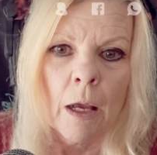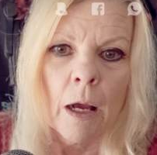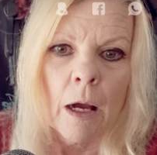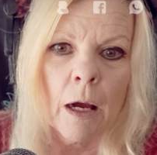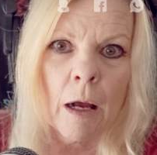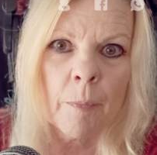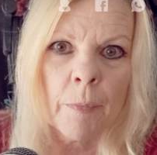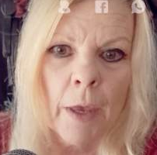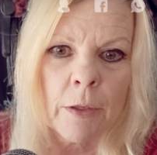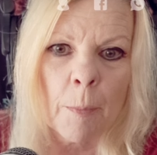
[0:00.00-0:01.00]
At
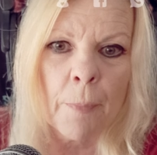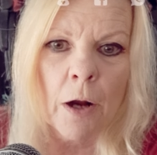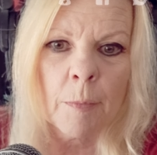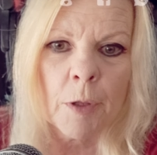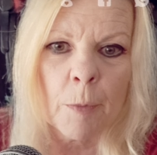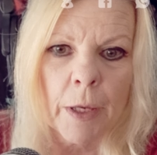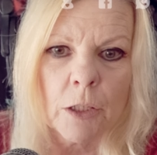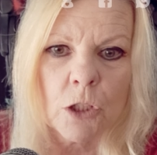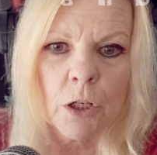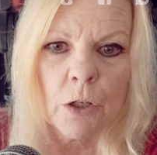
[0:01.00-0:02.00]
the bottom of the
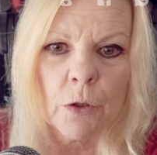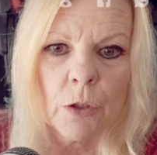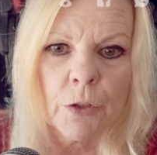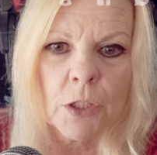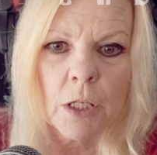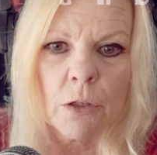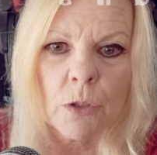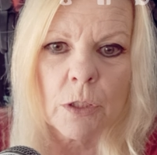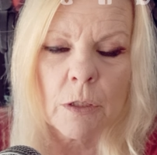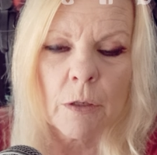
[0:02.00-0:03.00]
page here, you'll see
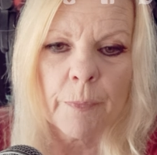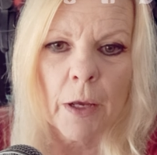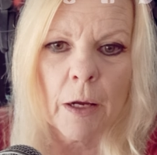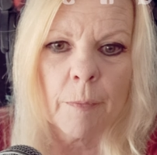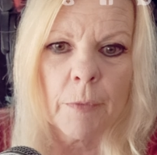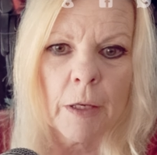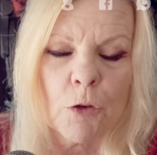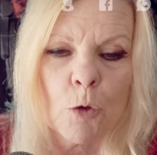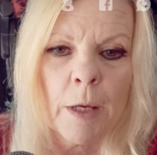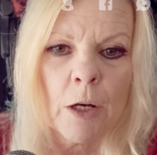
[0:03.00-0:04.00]
there's, if
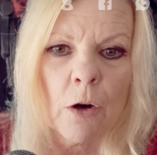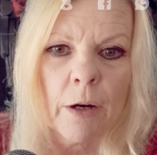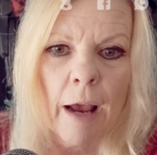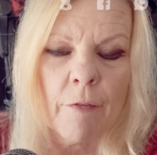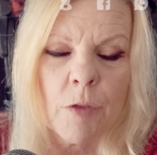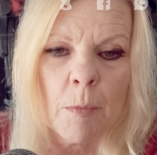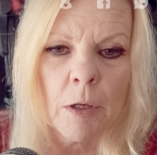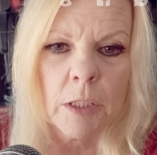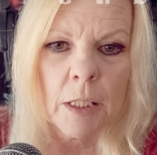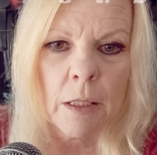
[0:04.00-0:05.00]
you may not have the
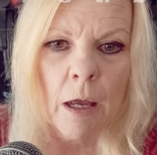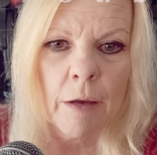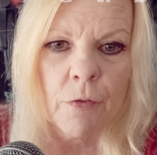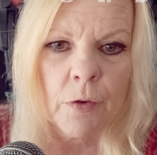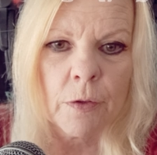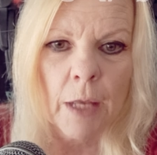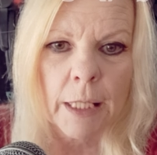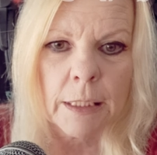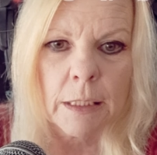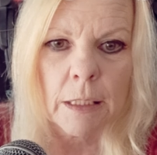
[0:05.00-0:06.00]
multi-live,
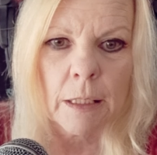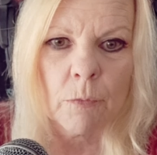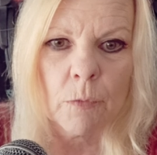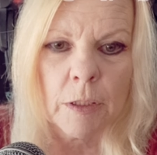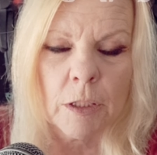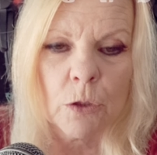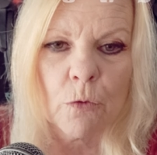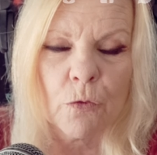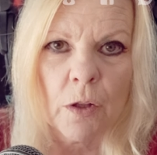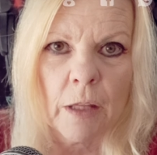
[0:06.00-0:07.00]
that's until
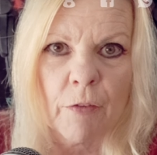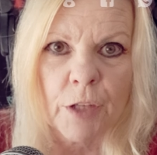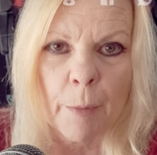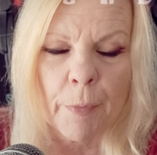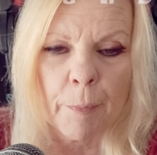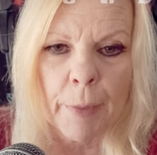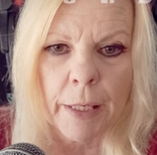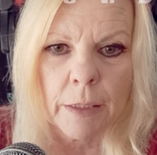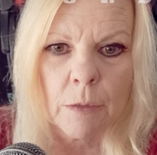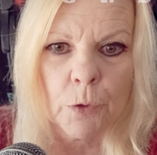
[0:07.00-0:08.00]
you've leveled up a
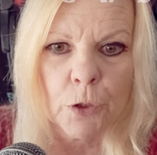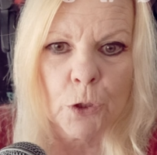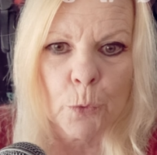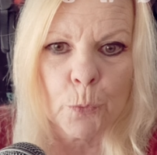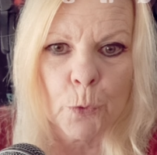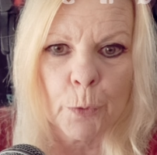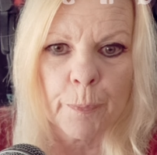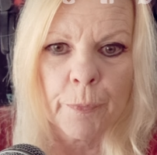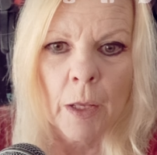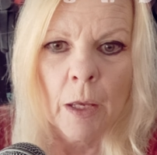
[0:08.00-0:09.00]
bit with your room,
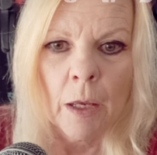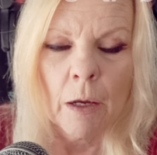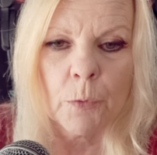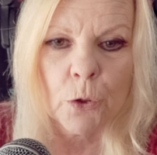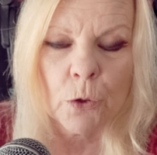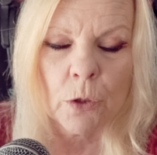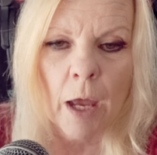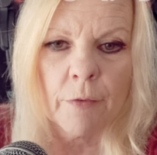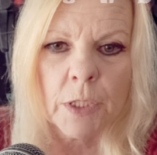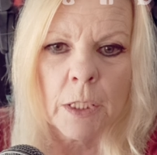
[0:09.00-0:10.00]
with your
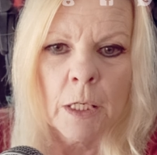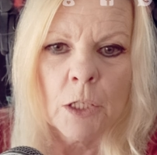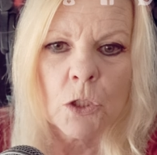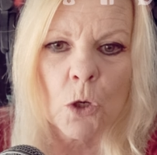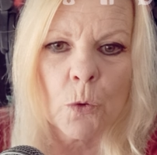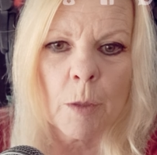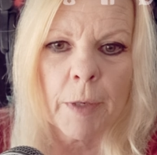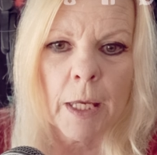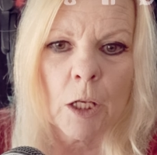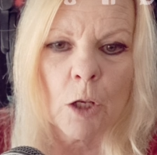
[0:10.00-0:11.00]
lives. So in the
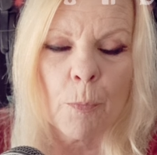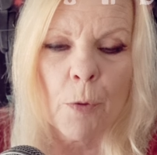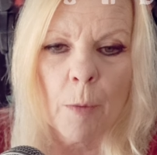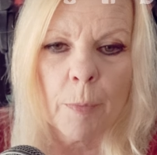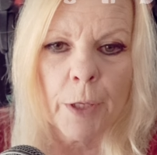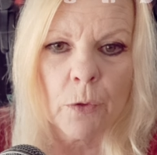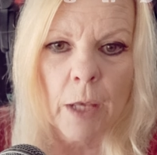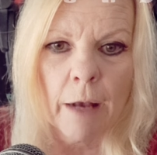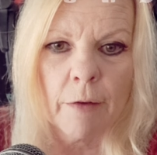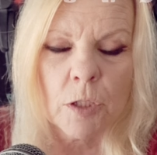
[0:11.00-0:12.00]
beginning, you'll probably only have
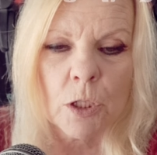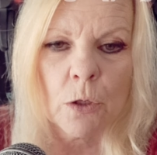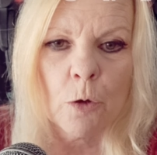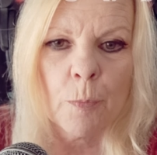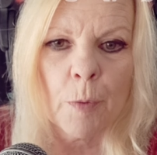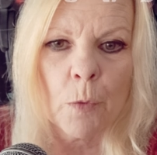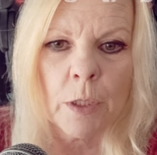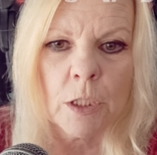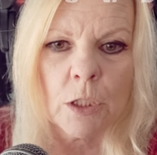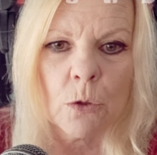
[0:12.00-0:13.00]
solo, but once
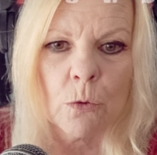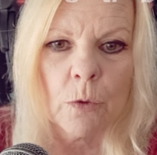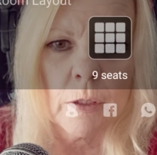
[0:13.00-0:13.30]
you